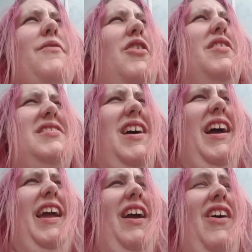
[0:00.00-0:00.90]
But I've
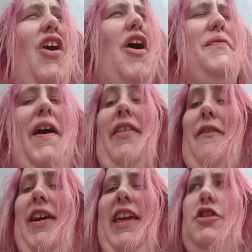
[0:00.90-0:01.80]
got to say,
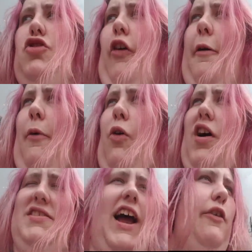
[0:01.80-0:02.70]
I found that really
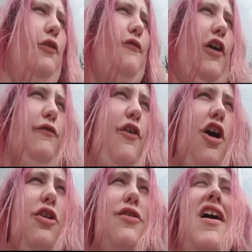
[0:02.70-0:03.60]
enjoyable. I sat on the
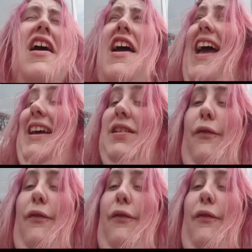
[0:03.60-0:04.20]
front row.